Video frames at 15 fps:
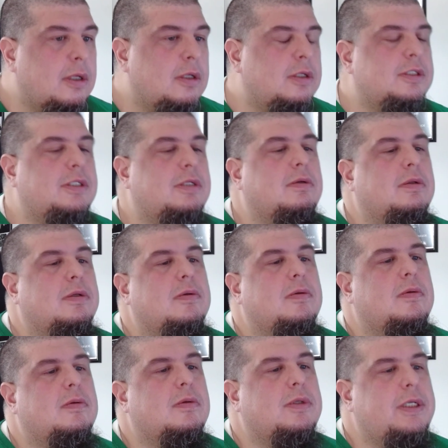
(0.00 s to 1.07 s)
still
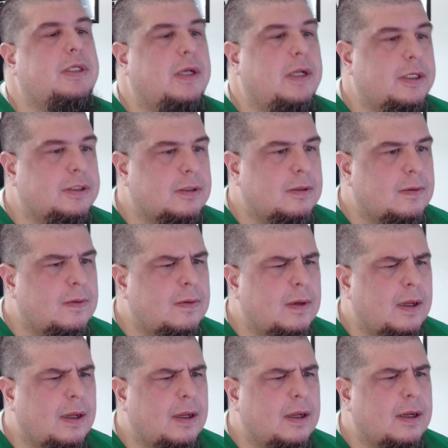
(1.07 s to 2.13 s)
a teenager.
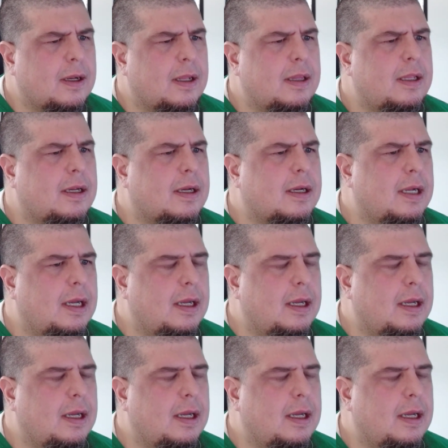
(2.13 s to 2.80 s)
I think